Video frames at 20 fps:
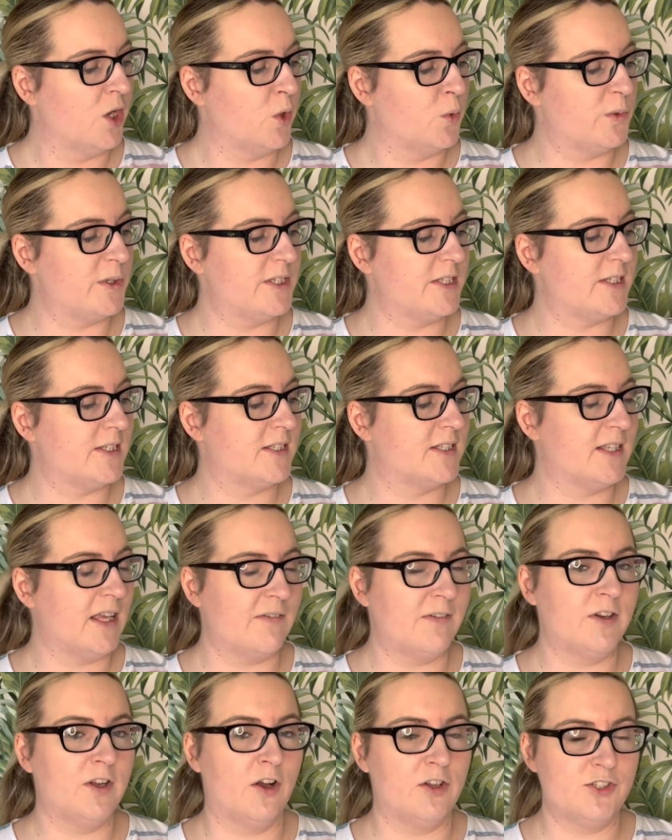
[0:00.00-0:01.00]
was
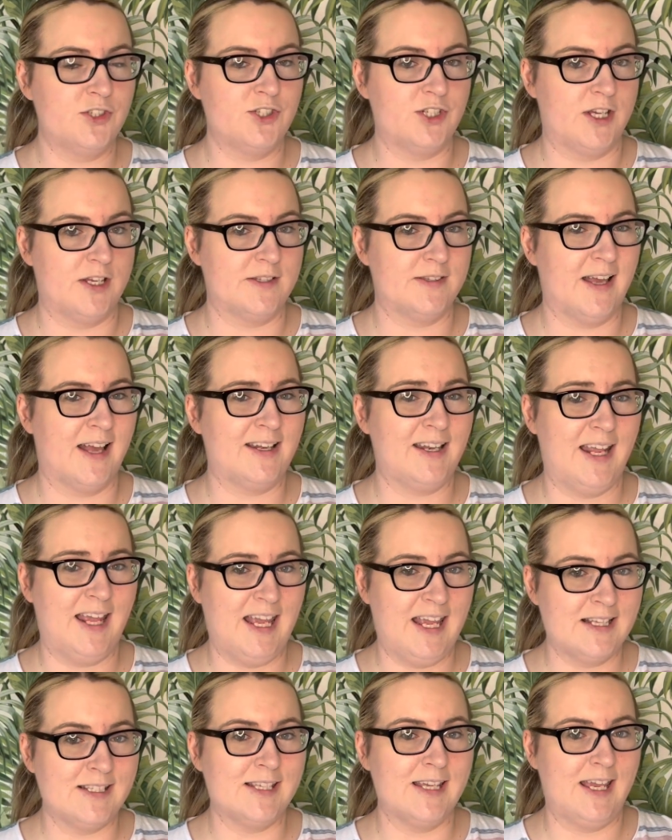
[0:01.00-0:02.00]

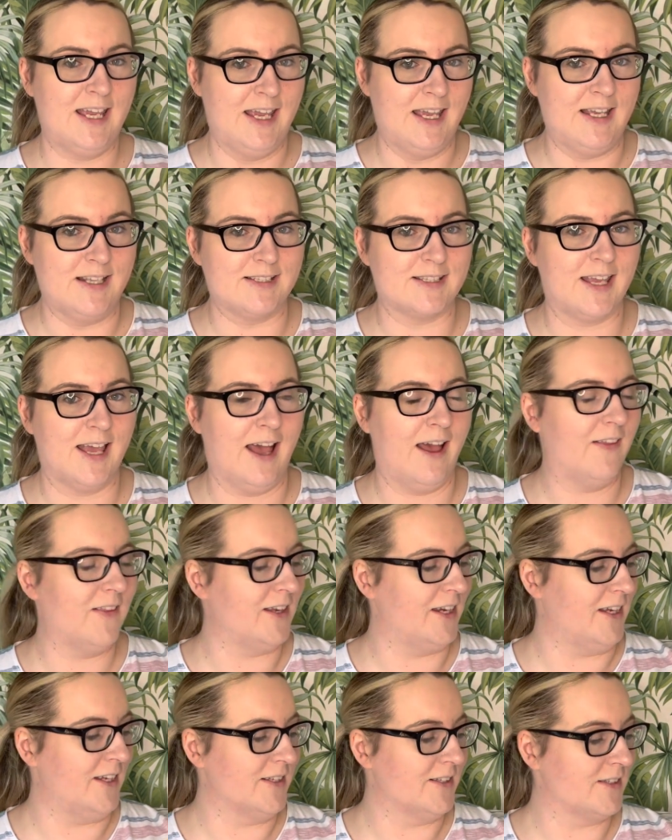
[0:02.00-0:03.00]
788
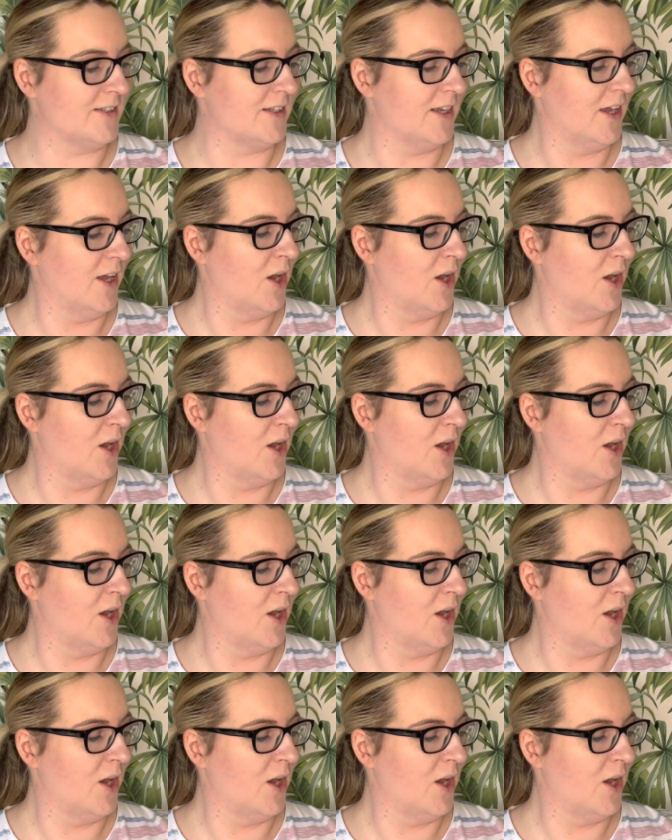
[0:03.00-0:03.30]
calories,